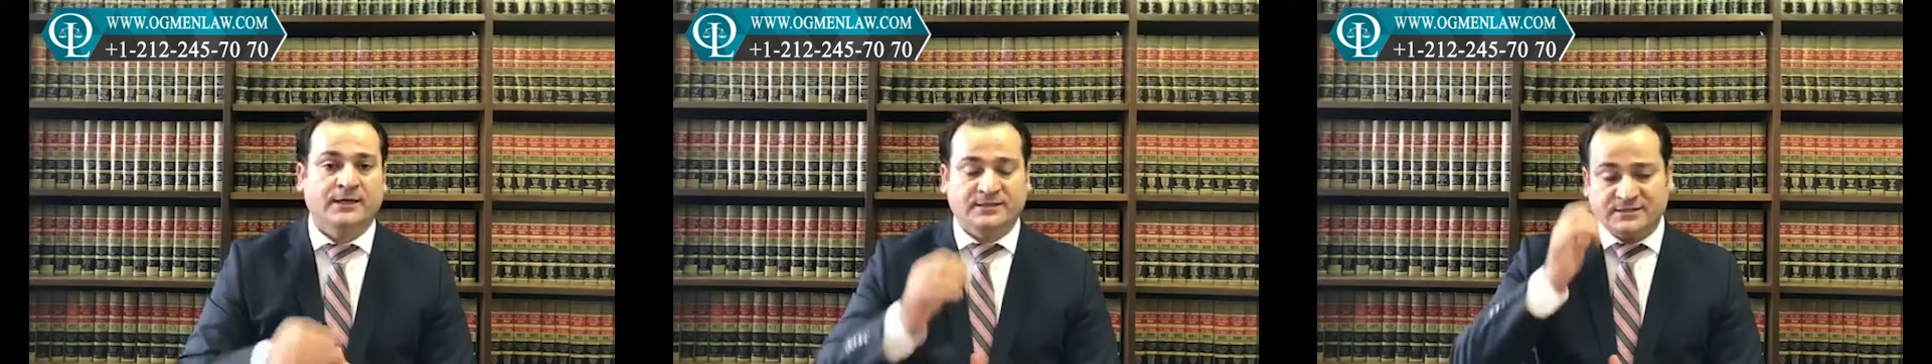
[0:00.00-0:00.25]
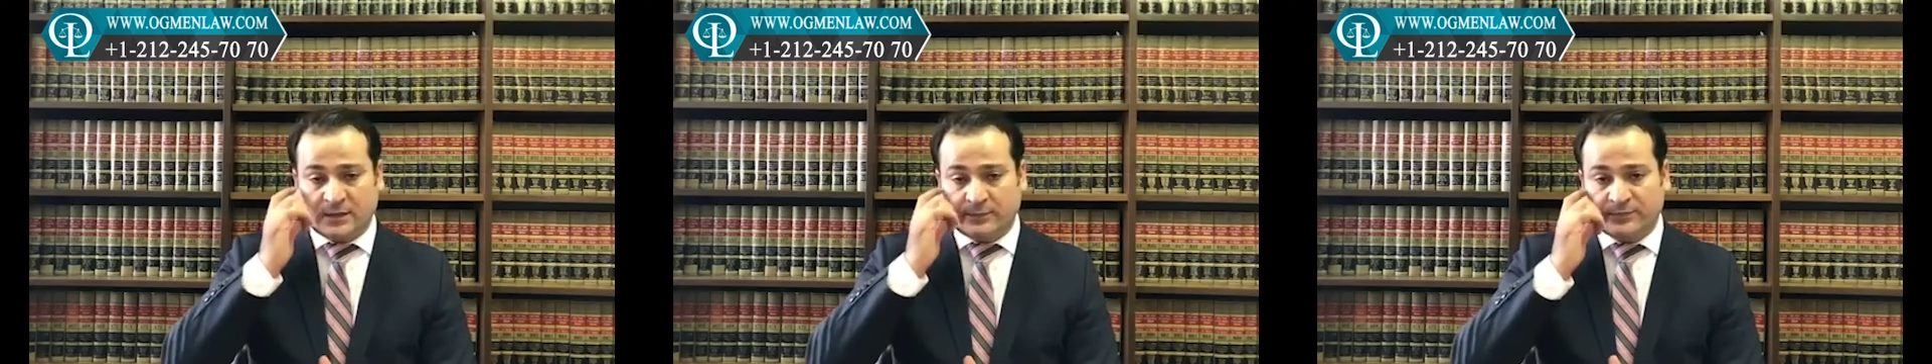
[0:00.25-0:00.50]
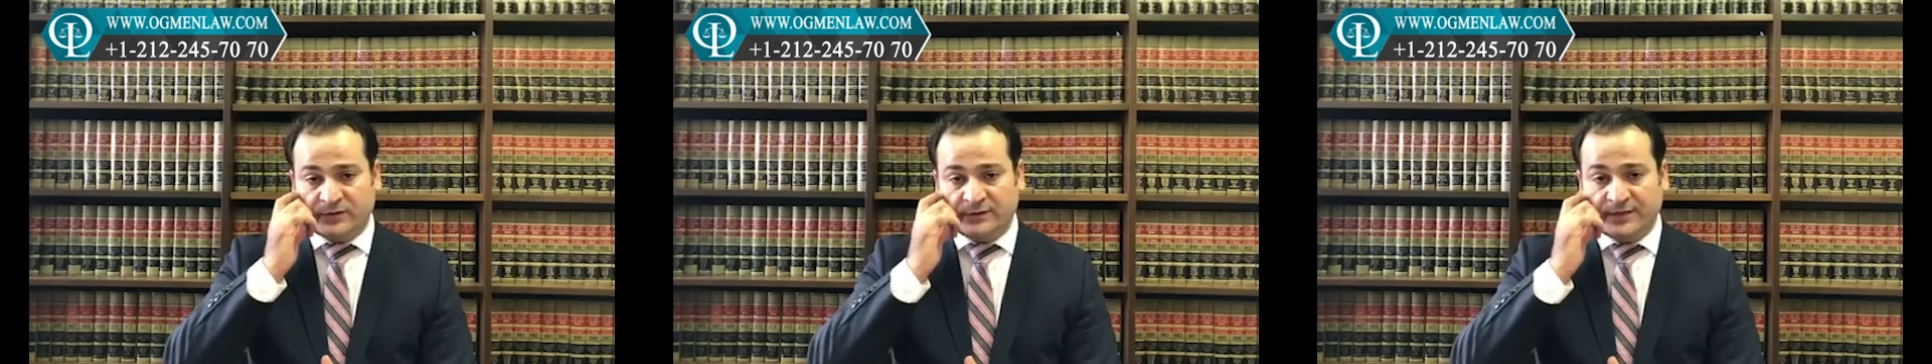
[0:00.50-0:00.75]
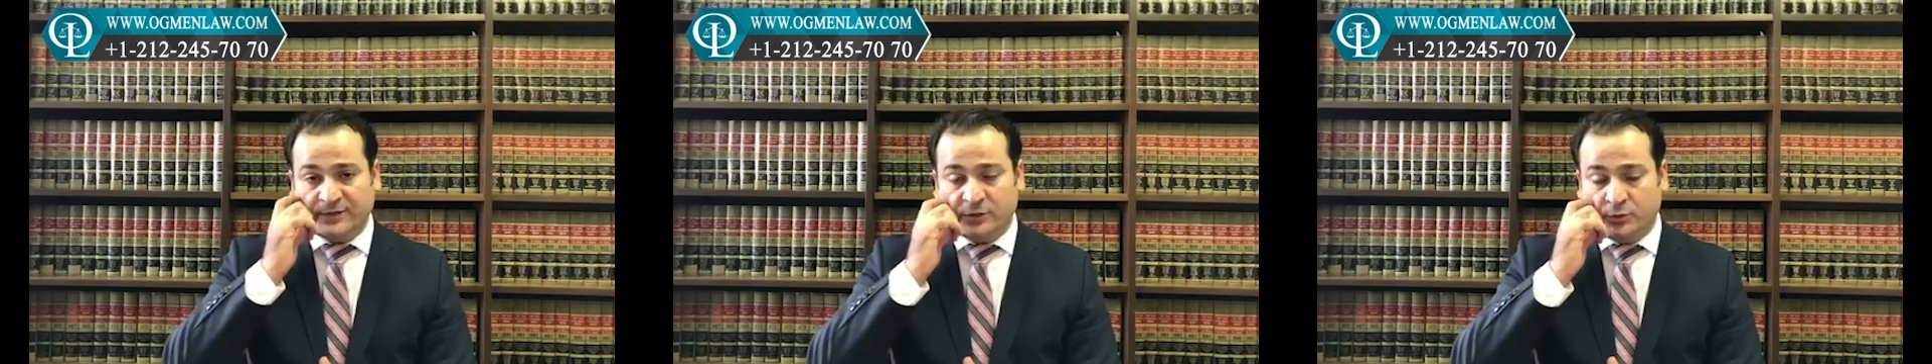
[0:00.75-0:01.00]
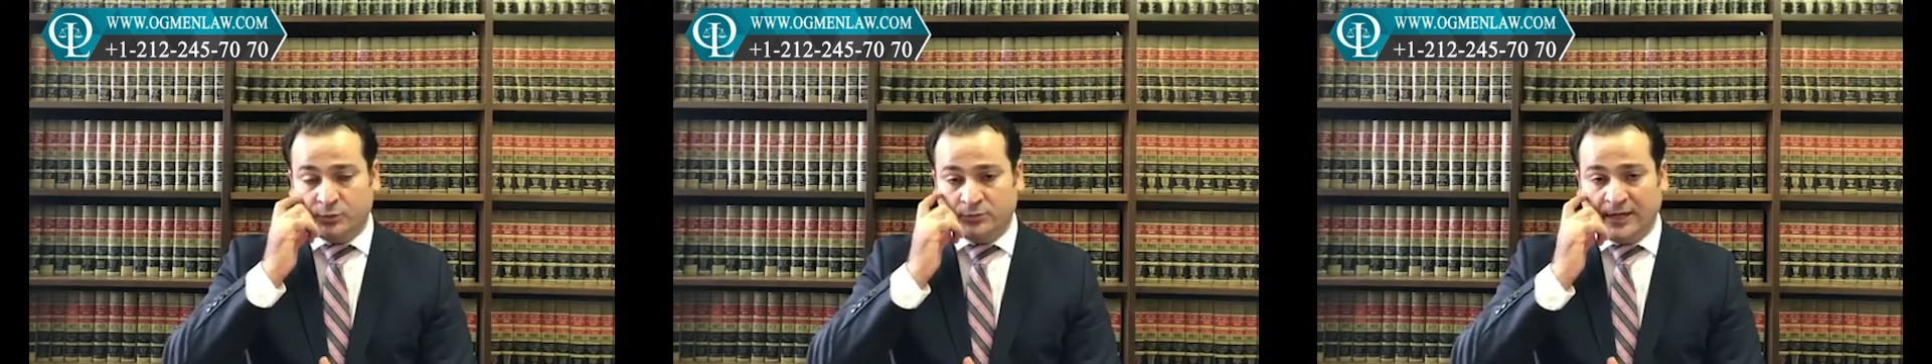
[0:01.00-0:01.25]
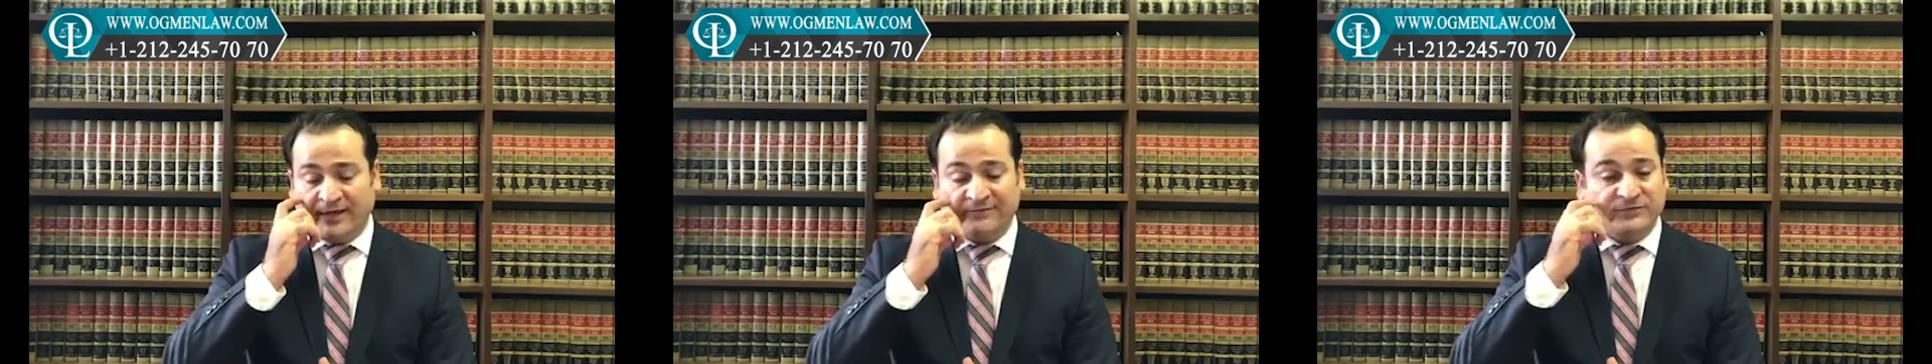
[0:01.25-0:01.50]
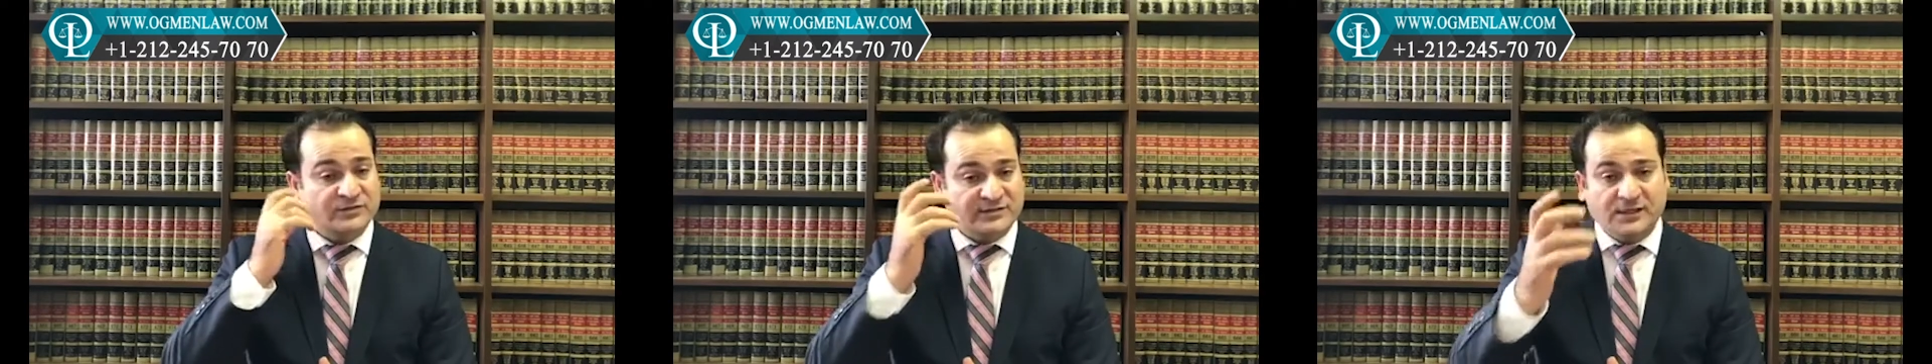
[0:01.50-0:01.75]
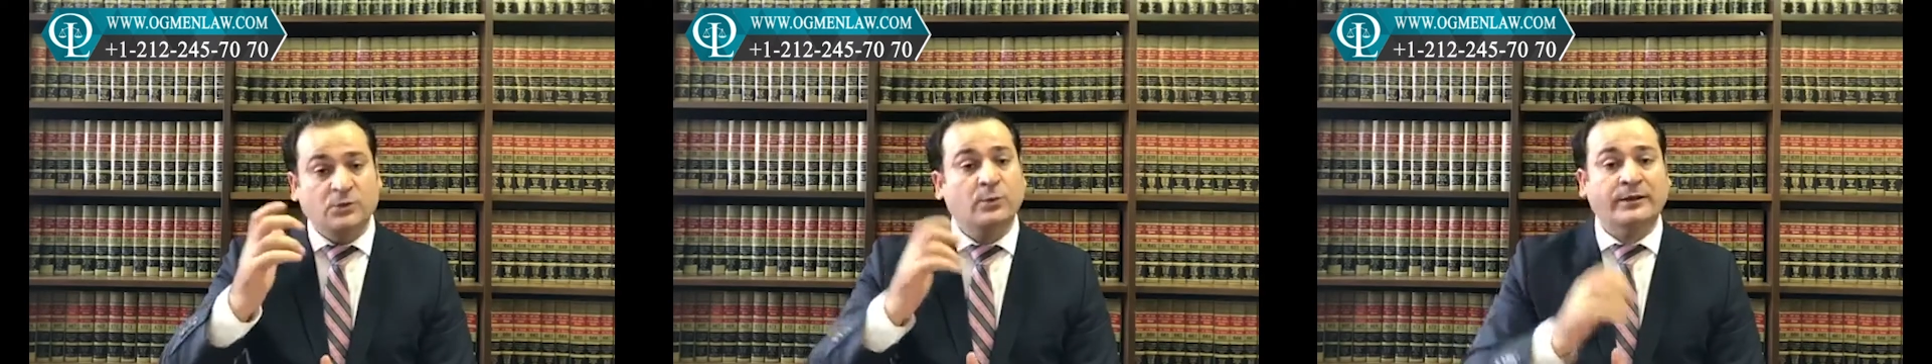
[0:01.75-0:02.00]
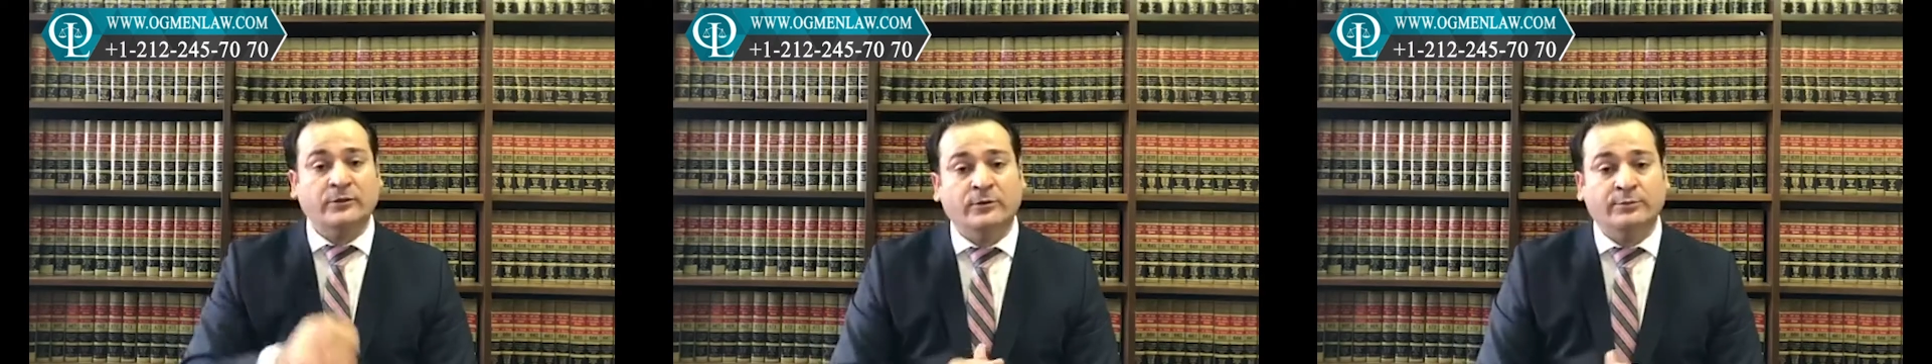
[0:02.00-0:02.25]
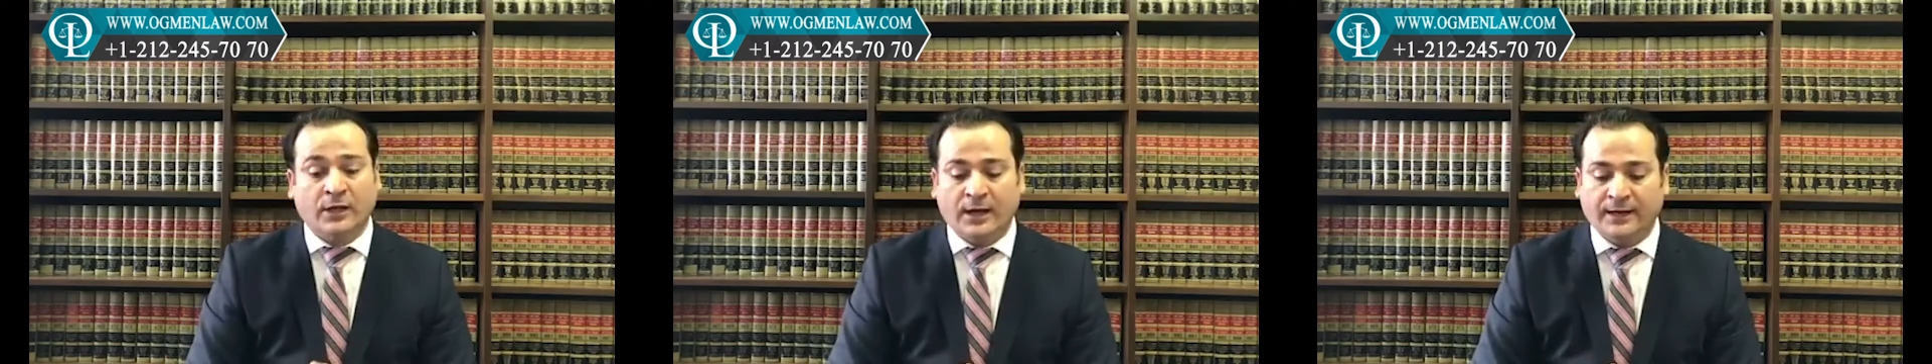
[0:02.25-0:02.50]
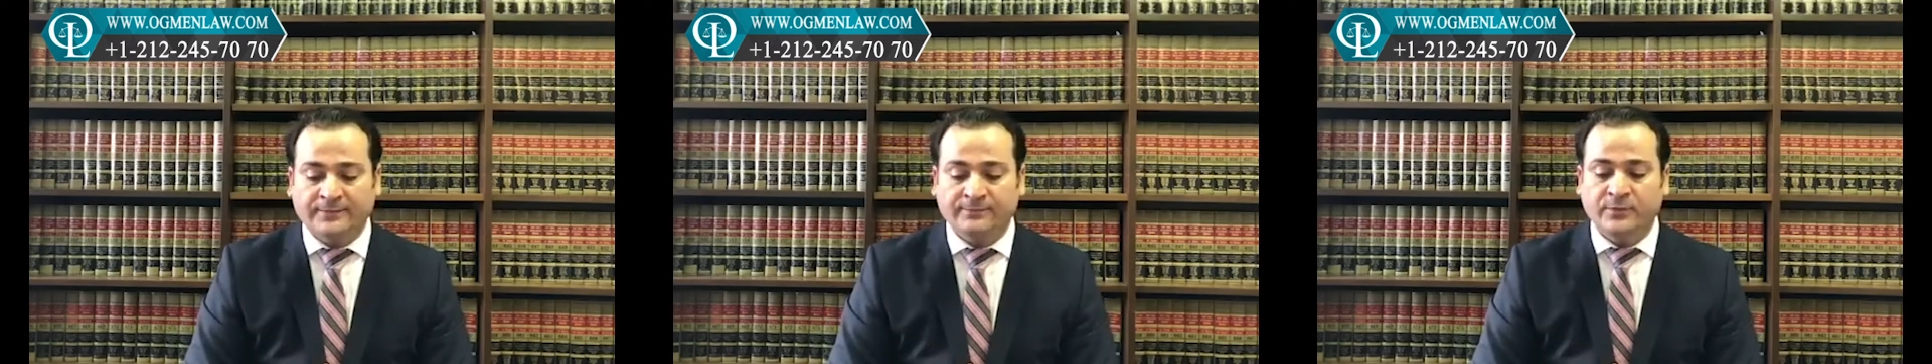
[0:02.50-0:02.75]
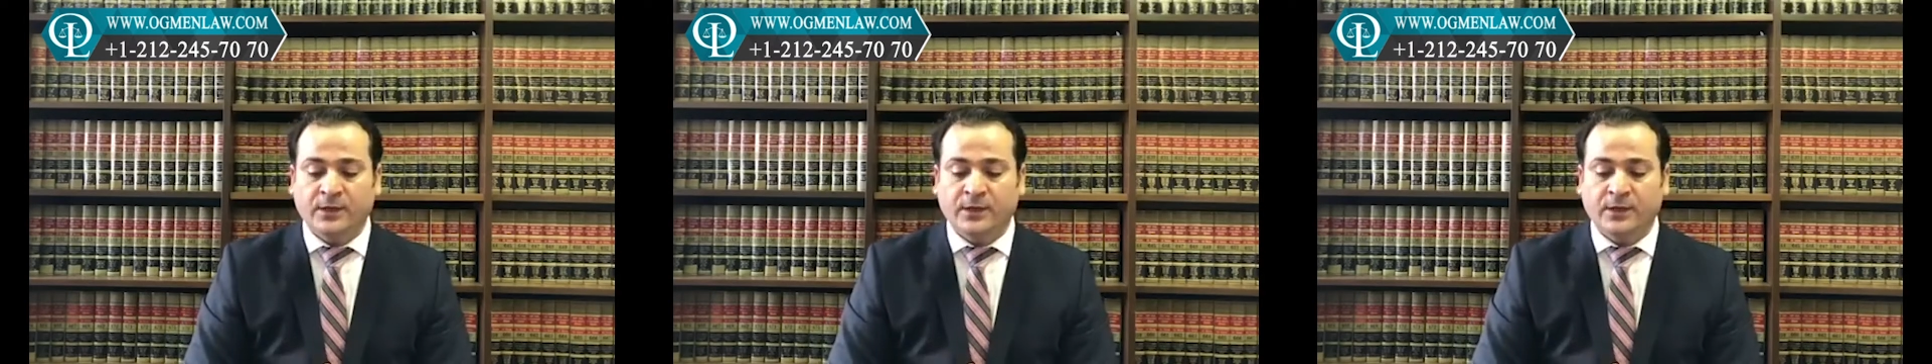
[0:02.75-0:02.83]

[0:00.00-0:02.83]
It's something that you will have to see when you apply.